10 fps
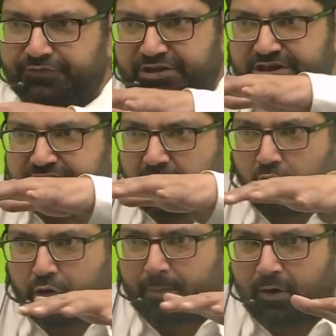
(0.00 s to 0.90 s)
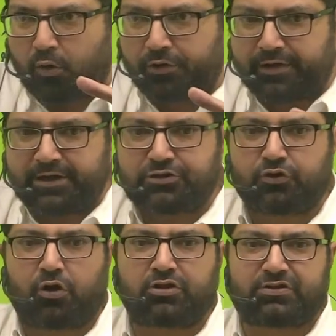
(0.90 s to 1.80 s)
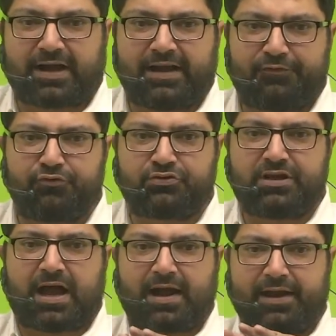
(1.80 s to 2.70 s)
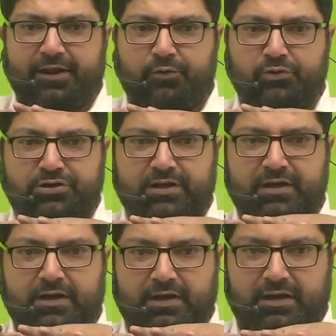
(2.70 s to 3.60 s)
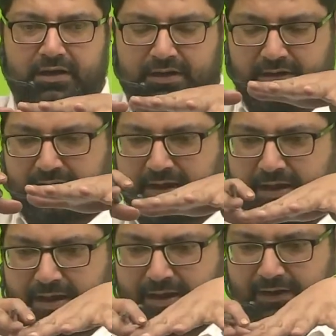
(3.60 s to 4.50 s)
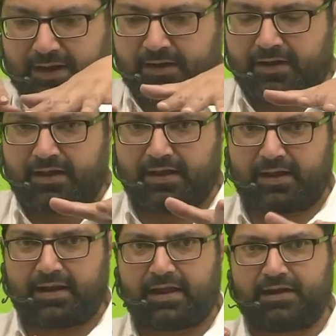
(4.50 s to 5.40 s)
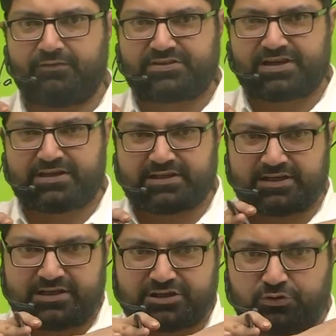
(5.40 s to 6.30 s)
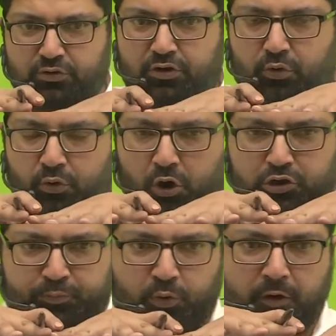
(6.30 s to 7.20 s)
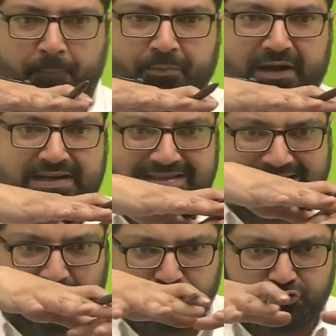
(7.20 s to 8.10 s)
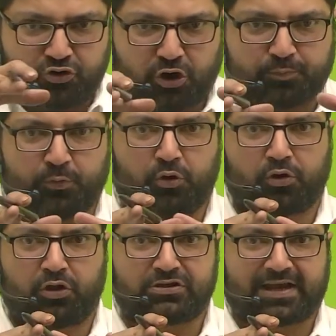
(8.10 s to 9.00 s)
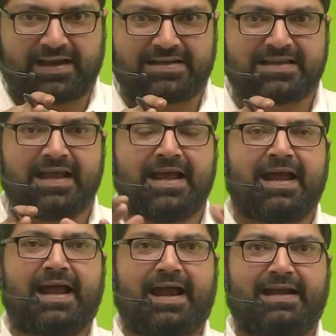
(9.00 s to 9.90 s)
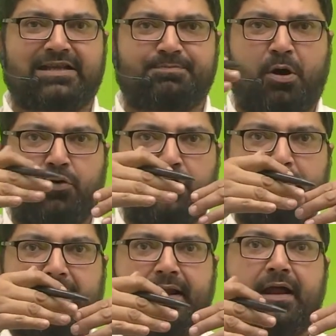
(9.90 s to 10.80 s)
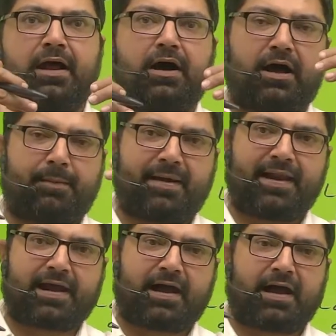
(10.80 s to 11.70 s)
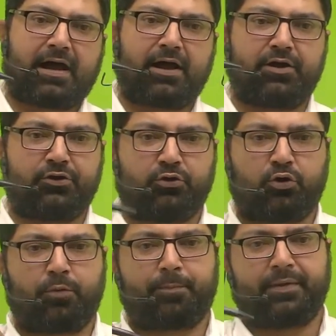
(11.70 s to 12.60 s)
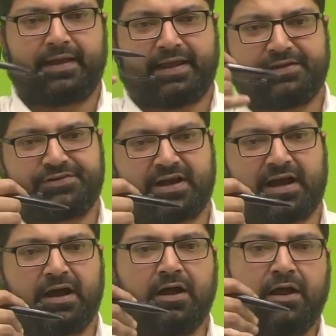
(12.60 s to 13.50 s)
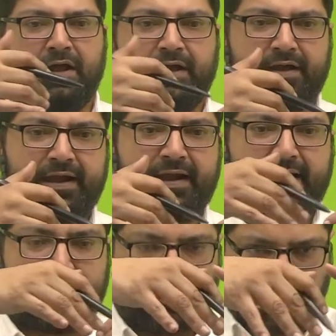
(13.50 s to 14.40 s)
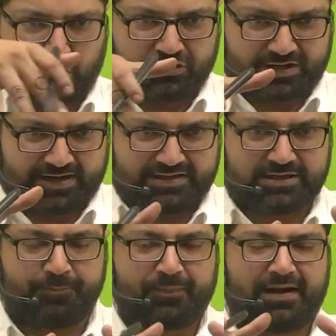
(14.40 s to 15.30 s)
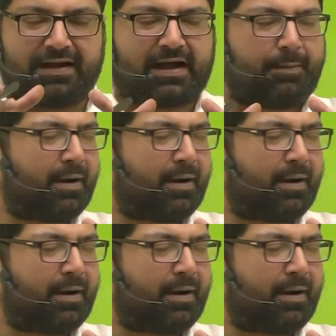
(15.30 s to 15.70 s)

is surrounded by continents on all sides. If you see Arctic Ocean, and which is looking to North Pole, it surrounds North Pole on all sides, and it is bounded by America, Europe, Asia, Greenland on all sides. Among